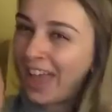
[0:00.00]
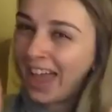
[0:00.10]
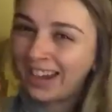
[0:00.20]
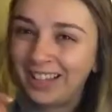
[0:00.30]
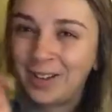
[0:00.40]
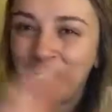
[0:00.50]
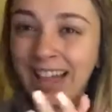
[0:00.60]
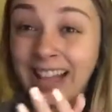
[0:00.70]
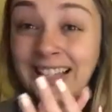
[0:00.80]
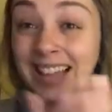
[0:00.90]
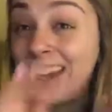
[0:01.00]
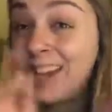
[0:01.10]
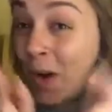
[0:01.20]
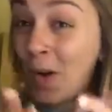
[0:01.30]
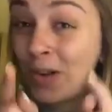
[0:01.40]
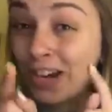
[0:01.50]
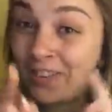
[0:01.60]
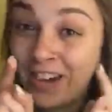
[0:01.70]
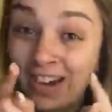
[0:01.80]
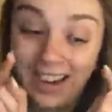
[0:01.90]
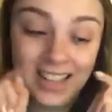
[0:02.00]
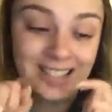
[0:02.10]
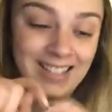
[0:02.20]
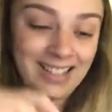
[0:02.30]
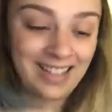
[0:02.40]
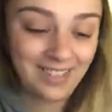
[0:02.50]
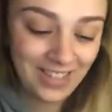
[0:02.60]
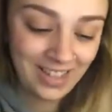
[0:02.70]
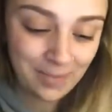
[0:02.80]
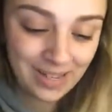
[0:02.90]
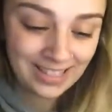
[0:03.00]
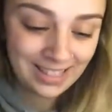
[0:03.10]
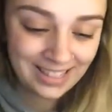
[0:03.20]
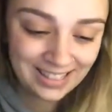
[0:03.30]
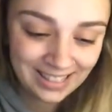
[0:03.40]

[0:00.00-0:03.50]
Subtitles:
that a little bit, because I know you're very consistent with your business.